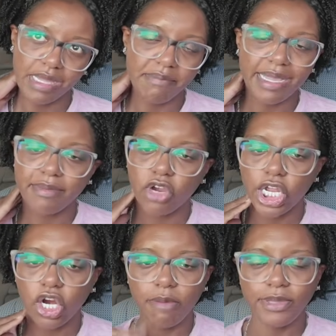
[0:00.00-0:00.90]
like my
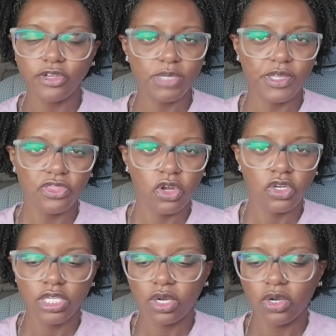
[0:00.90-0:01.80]
credit card bill should be
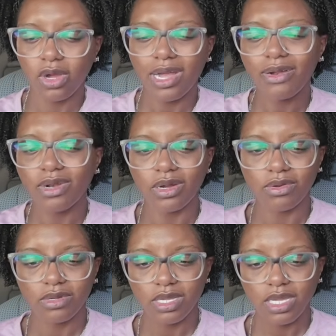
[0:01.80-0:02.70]
$1,300. I don't
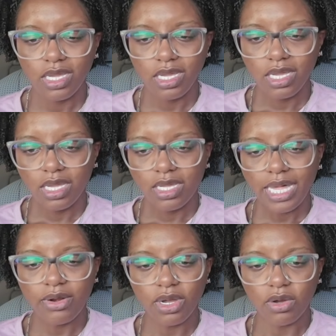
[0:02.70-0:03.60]

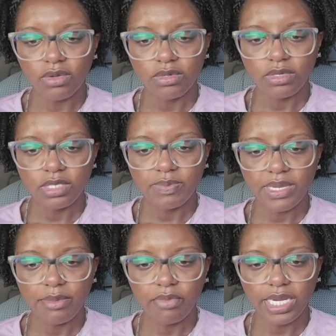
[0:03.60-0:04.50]
know.
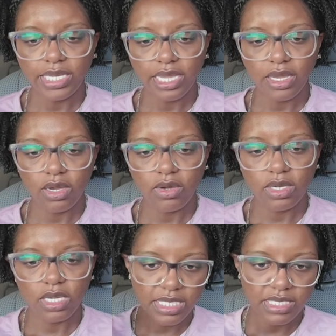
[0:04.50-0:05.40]
Spending
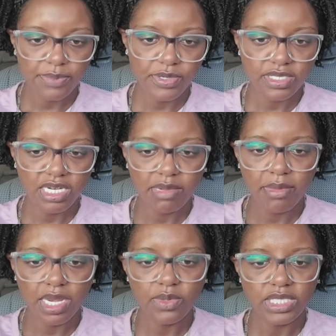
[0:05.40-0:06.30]
breakdown, 60% of my
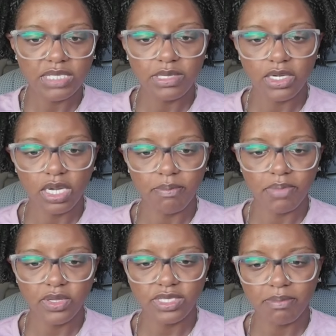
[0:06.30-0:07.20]
money was spent on
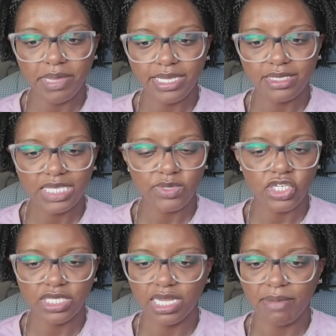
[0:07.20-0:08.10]
bills and basics, which
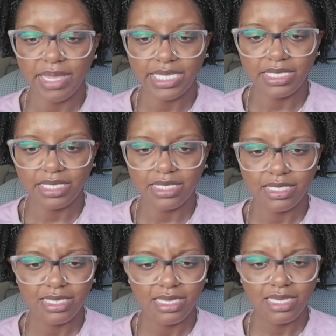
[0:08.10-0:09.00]
does not make sense.